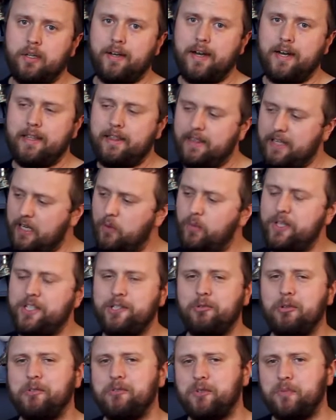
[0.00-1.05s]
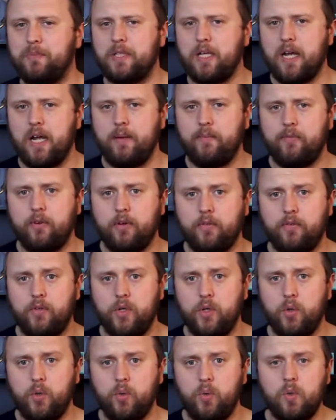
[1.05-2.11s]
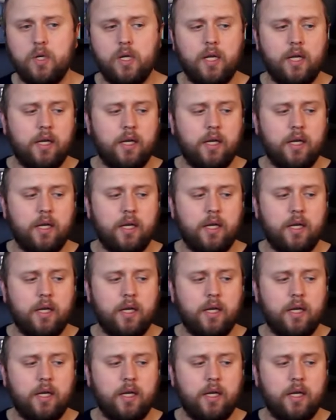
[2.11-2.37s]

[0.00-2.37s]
I think we still have some time for a few